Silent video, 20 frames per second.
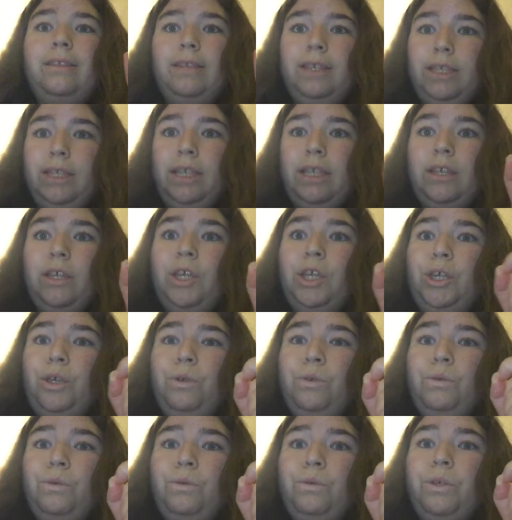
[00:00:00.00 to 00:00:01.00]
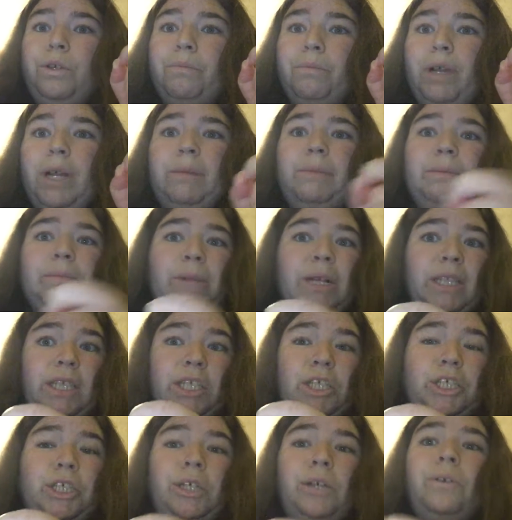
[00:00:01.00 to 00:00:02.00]
This is a huge problem on
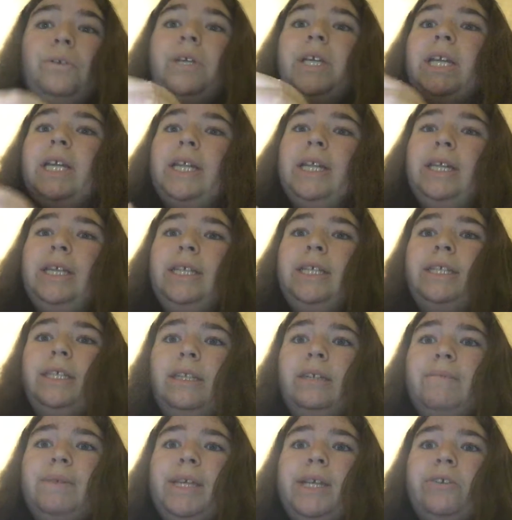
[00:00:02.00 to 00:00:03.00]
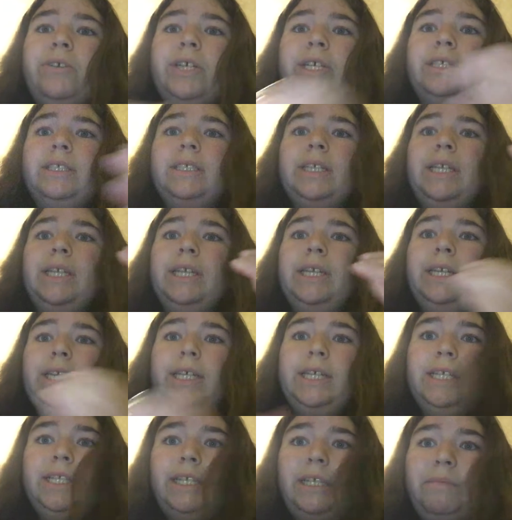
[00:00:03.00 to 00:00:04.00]
this show. It needs to be addressed. It
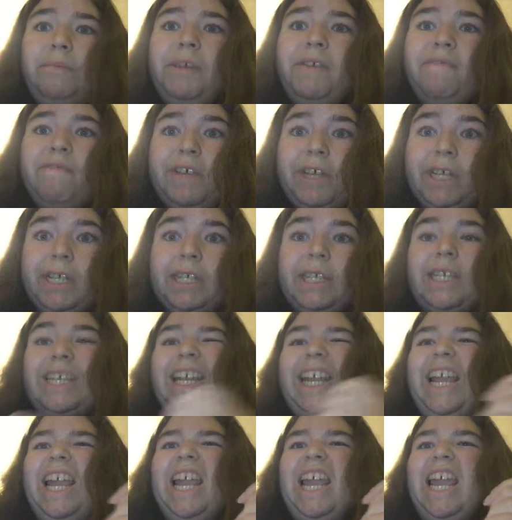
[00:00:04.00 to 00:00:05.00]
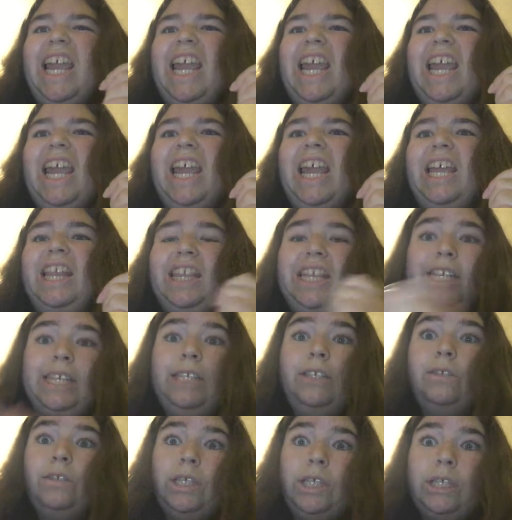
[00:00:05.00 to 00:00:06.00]
needs to be fixed. And they
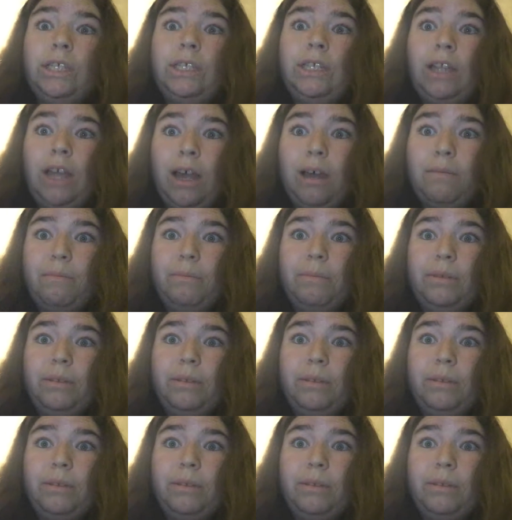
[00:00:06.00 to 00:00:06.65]
need to stop.